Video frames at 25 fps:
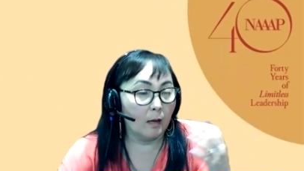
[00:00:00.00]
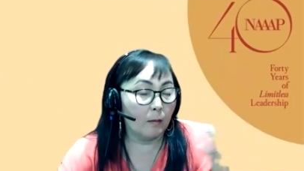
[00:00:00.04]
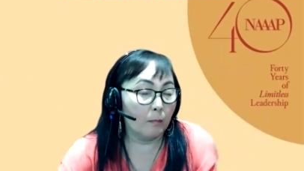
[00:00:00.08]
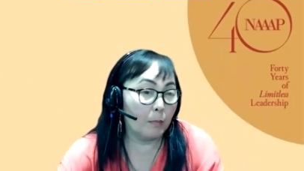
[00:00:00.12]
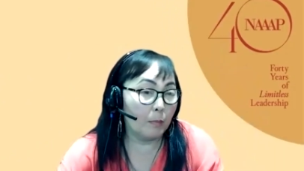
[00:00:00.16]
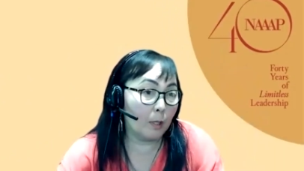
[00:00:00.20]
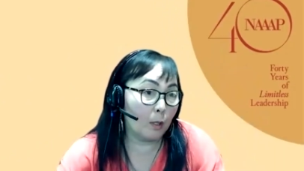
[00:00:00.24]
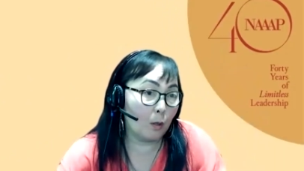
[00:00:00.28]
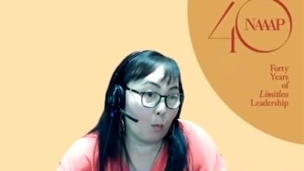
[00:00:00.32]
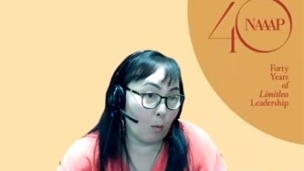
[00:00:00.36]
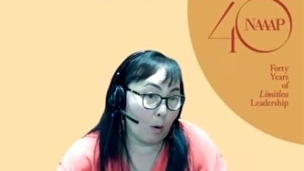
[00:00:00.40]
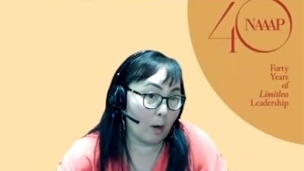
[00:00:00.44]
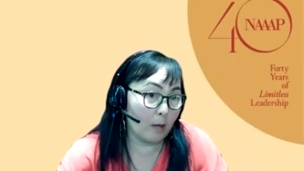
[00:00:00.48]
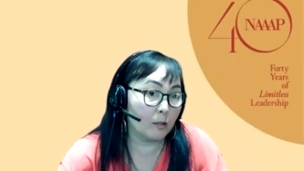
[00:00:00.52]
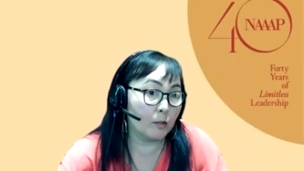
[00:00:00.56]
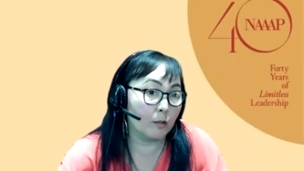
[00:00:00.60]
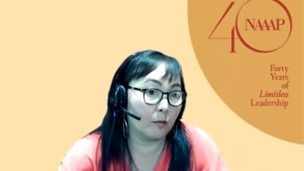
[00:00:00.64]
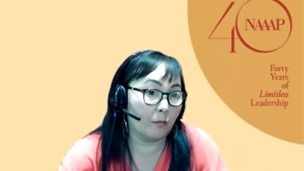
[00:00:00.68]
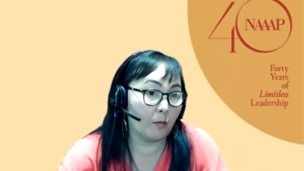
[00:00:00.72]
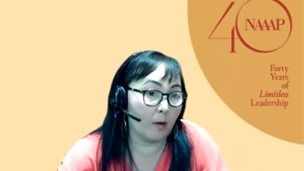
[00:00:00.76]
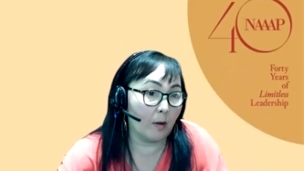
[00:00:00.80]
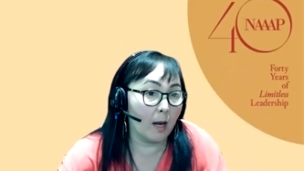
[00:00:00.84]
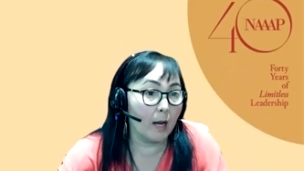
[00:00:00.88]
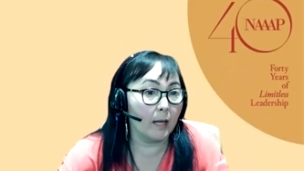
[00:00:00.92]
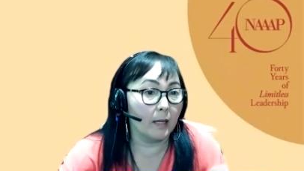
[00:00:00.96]
be
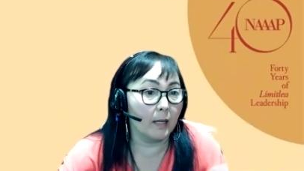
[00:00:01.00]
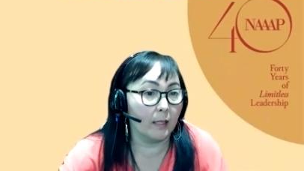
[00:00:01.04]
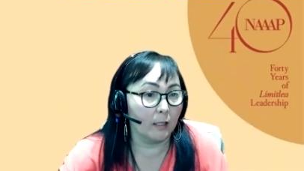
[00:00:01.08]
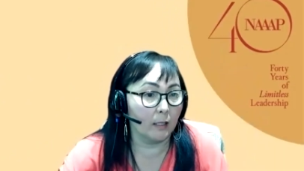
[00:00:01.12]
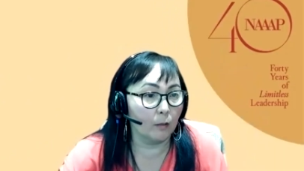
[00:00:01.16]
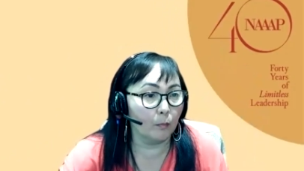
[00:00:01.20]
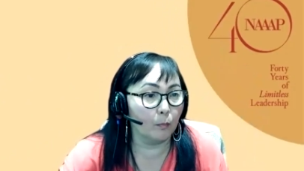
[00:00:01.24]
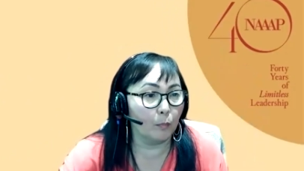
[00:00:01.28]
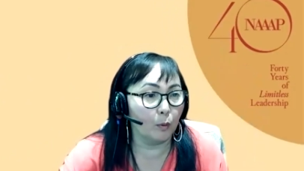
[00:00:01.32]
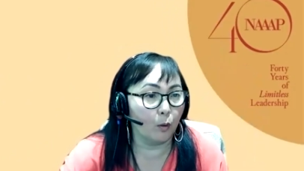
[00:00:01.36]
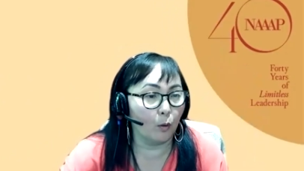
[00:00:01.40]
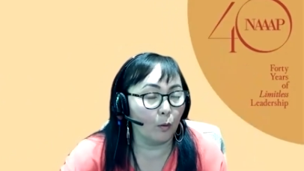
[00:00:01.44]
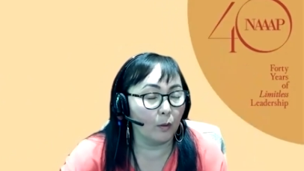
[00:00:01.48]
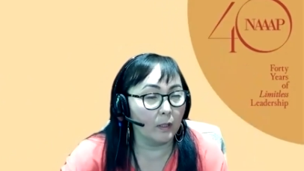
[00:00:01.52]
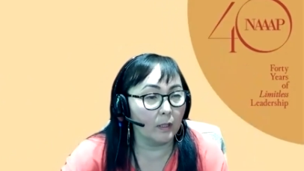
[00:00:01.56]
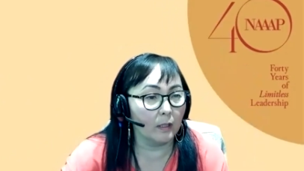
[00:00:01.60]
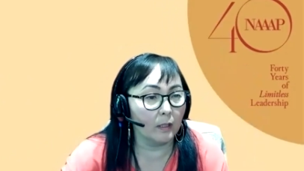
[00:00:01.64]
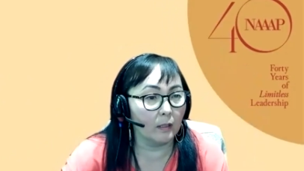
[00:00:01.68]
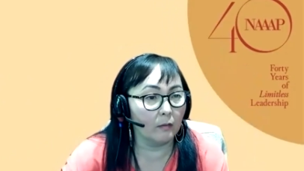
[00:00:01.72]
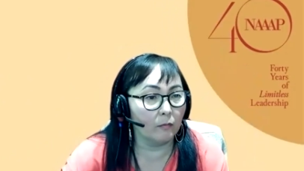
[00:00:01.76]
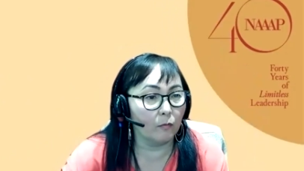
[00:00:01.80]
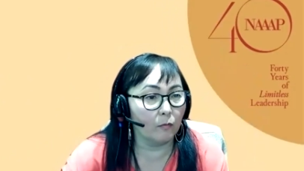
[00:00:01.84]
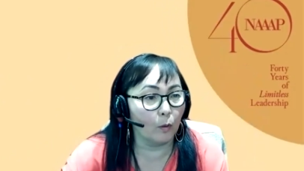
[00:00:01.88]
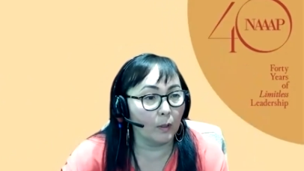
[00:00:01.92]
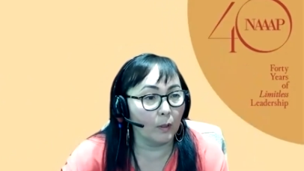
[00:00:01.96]
quantified in
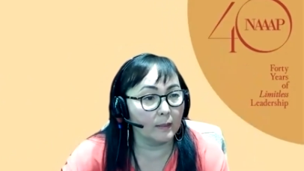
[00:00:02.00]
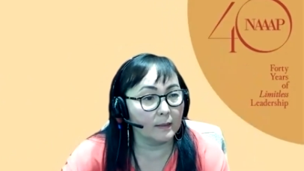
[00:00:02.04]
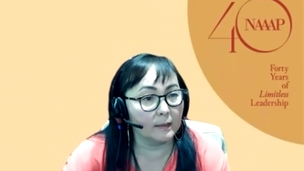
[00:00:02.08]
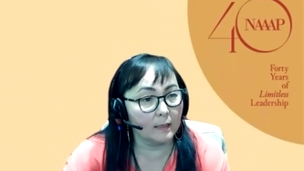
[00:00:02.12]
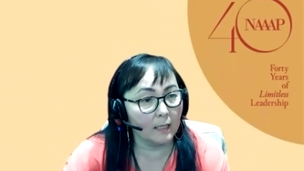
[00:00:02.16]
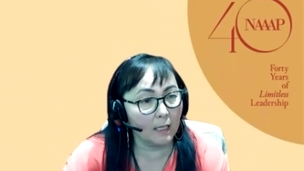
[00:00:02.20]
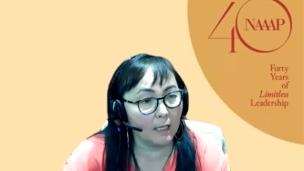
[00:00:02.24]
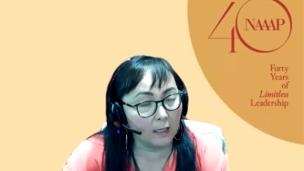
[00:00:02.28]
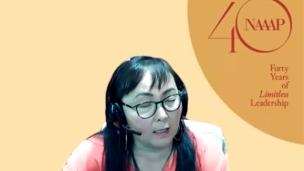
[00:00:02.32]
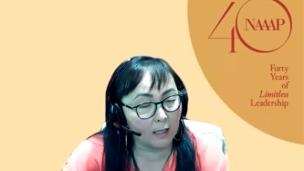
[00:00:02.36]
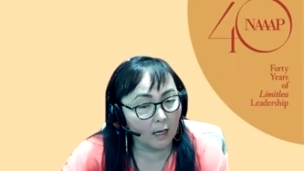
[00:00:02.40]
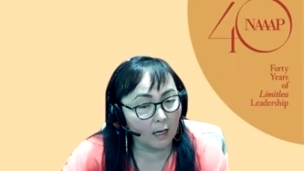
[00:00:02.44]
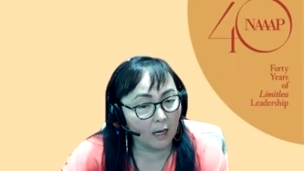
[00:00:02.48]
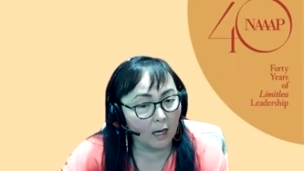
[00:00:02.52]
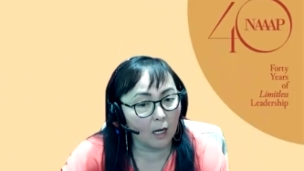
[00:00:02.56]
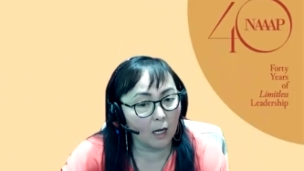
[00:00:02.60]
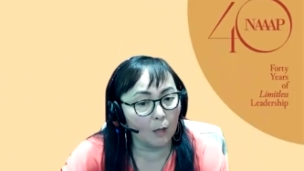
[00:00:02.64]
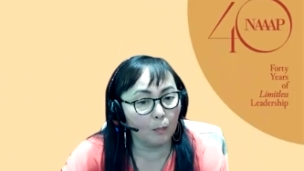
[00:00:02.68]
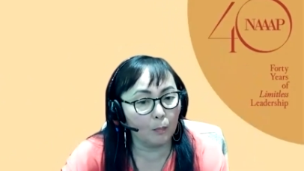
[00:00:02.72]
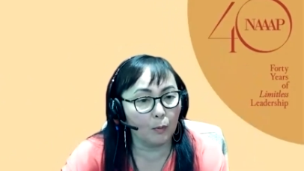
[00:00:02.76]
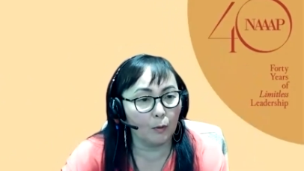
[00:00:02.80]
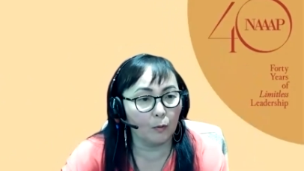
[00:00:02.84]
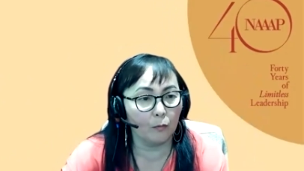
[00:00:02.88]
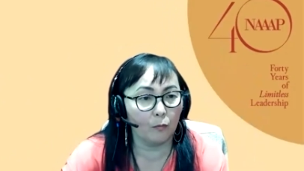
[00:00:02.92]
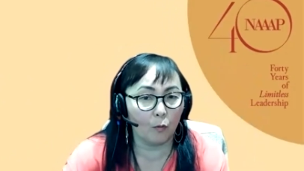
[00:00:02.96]
employee voice data,
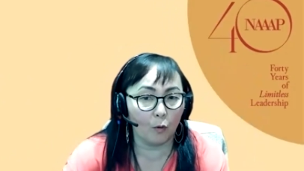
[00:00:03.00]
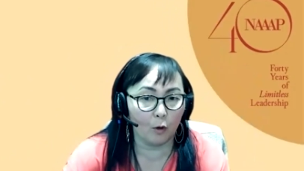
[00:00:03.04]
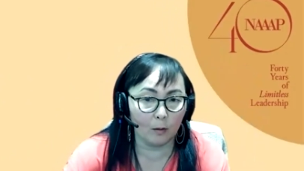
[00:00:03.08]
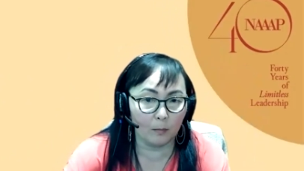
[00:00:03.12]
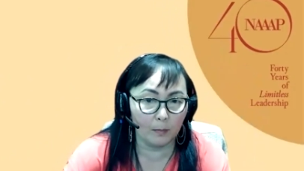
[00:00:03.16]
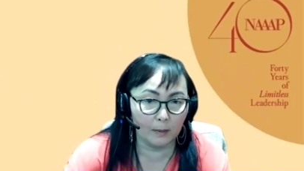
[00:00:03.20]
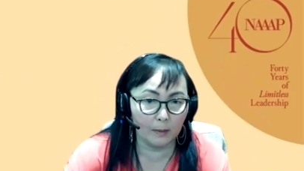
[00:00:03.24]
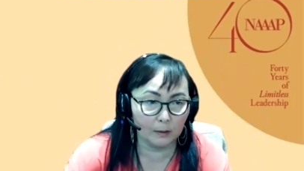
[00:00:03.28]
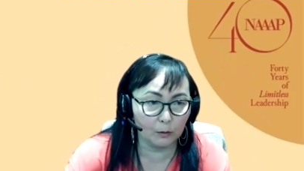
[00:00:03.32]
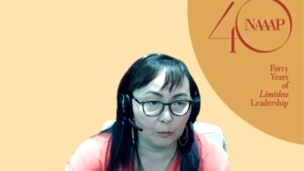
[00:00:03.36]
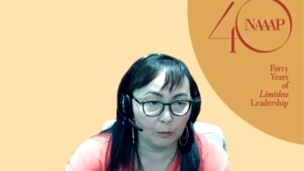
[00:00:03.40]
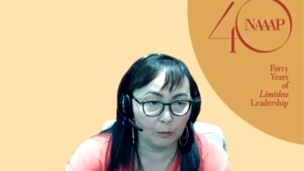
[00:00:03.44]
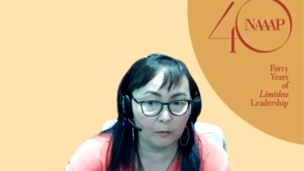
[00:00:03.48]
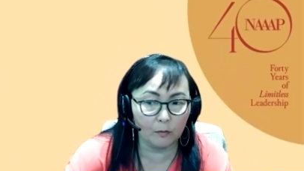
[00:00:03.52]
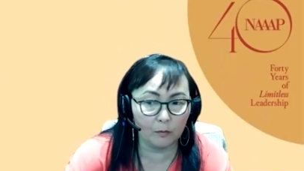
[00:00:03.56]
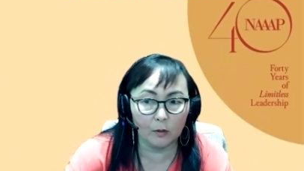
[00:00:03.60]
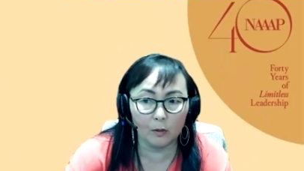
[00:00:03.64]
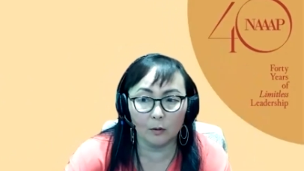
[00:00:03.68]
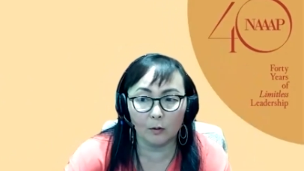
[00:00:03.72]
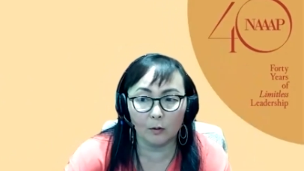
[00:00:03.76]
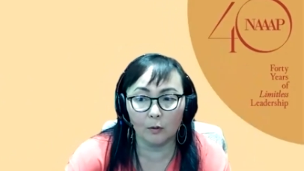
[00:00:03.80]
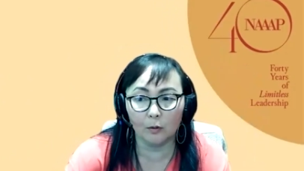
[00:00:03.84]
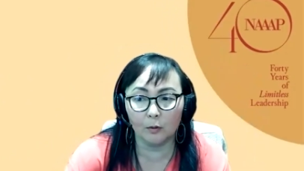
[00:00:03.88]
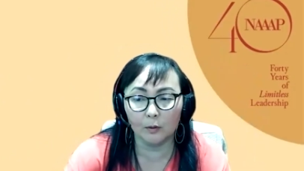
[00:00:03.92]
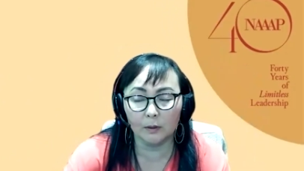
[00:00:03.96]
performance
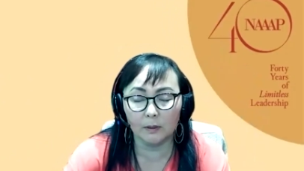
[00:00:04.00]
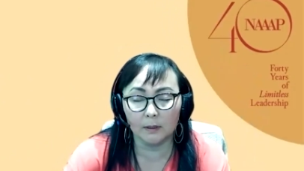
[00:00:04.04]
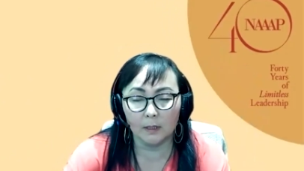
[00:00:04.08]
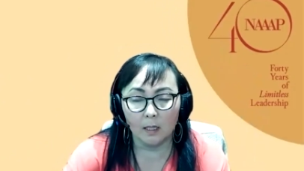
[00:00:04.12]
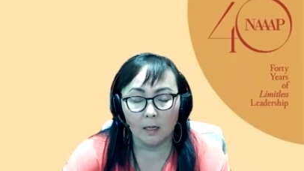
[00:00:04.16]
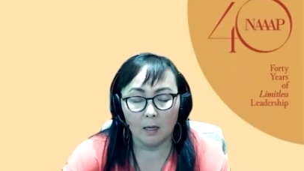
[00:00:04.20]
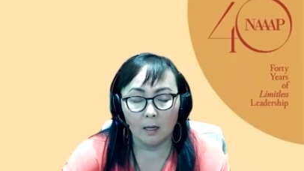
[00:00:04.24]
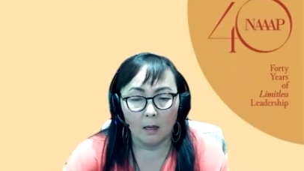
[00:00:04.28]
reviews